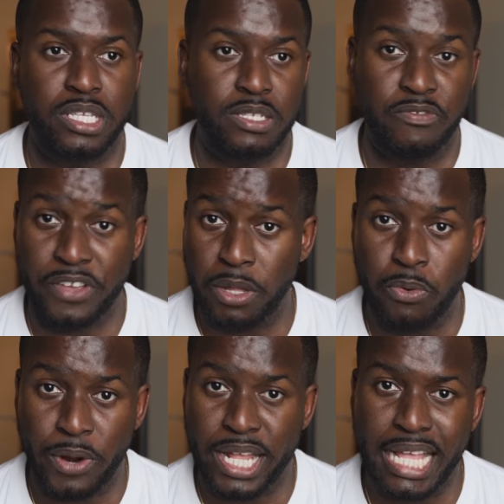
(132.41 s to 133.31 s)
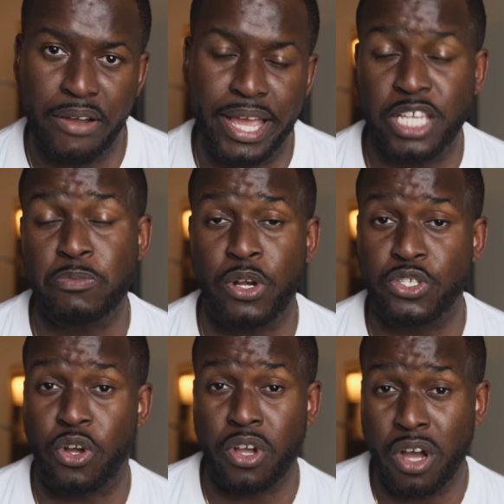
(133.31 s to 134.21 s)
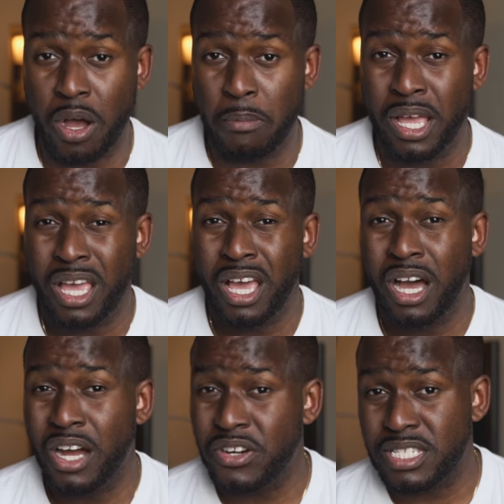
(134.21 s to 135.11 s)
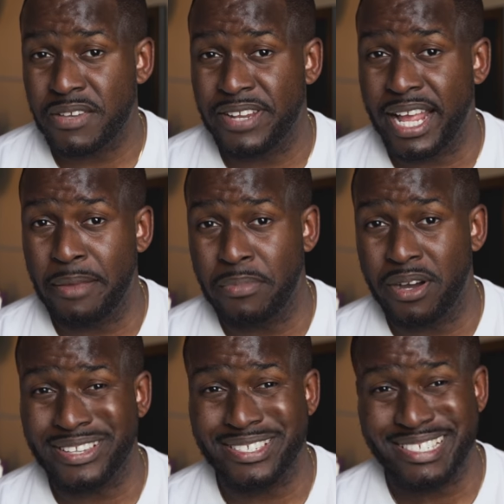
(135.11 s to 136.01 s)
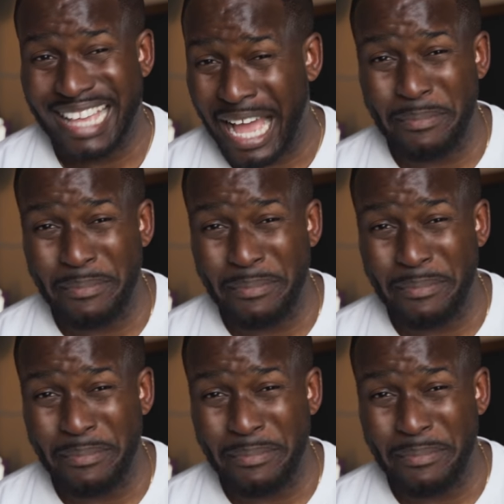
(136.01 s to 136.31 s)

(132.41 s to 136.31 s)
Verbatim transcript: It's available right now at xbox.com, 179 bucks.